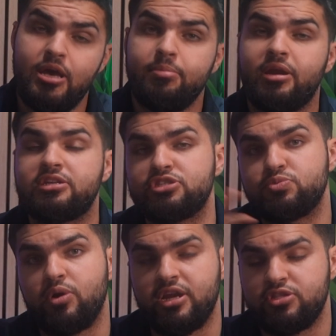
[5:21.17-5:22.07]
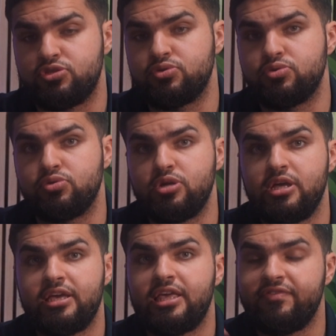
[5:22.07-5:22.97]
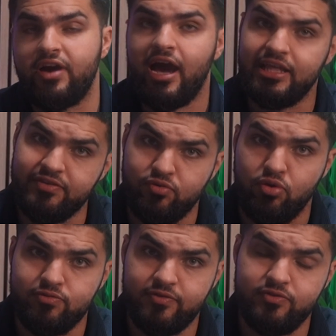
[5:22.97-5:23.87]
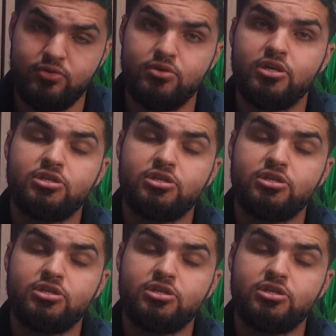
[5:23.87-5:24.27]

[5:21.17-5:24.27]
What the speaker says: But I just wanted to give a high-level overview